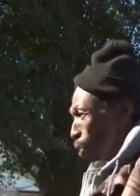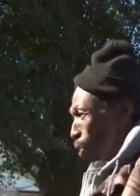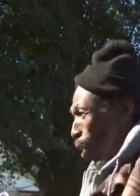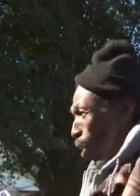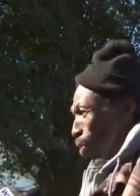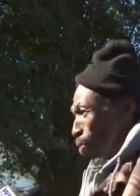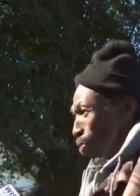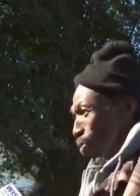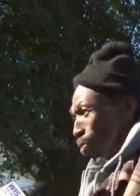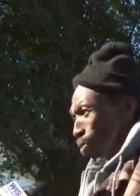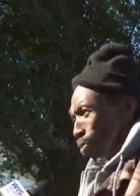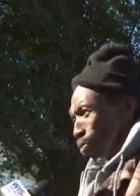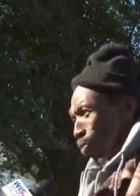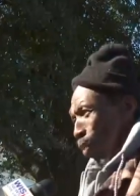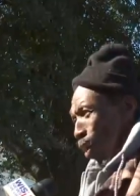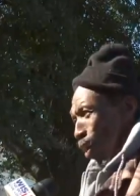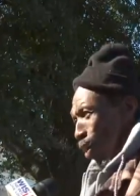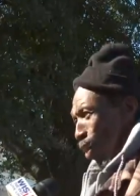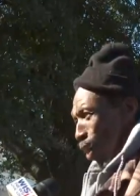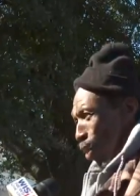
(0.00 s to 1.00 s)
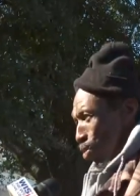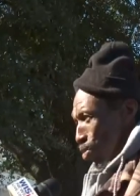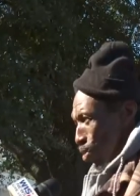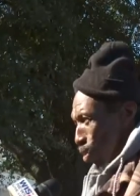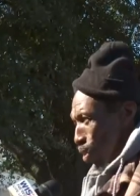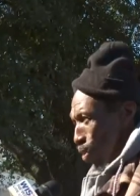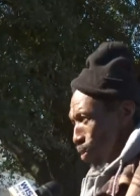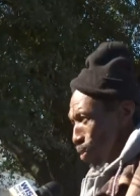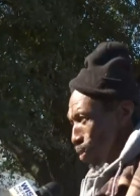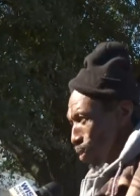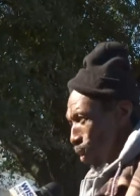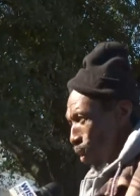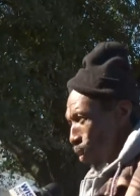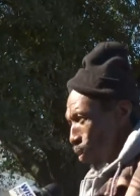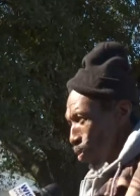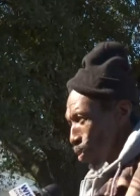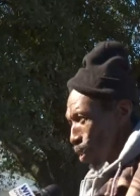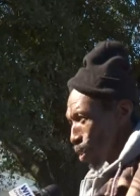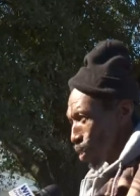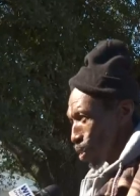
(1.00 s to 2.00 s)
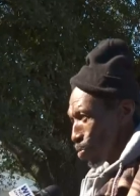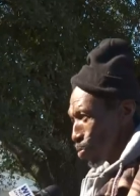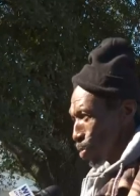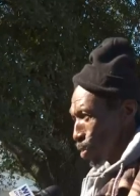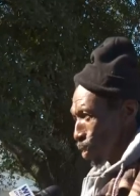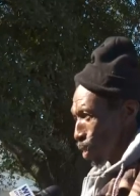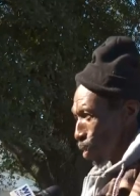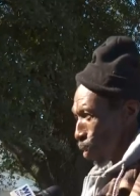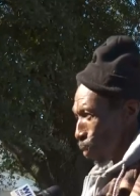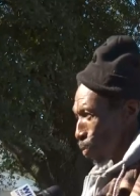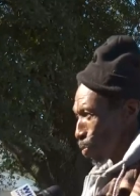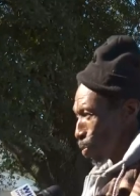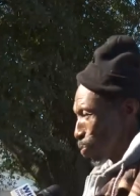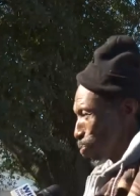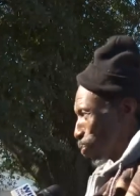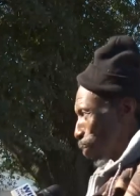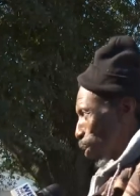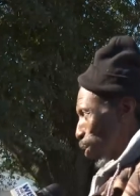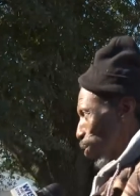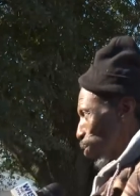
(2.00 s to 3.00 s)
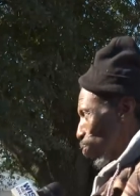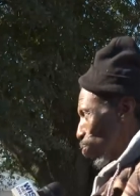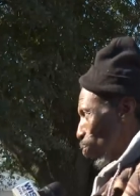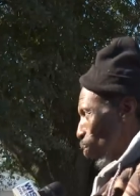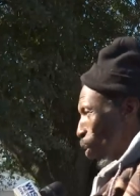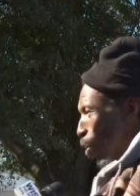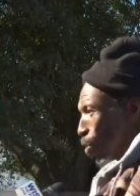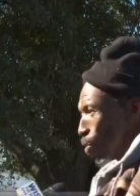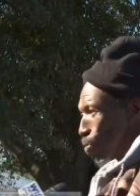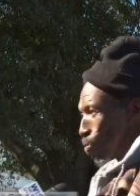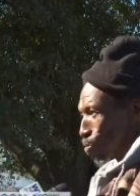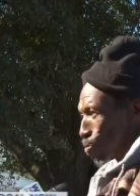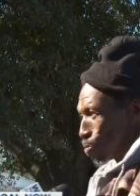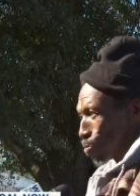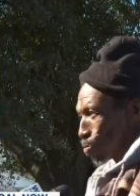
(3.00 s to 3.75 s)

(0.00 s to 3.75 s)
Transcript: Well, what could I say? All I did was get off the bus and walk.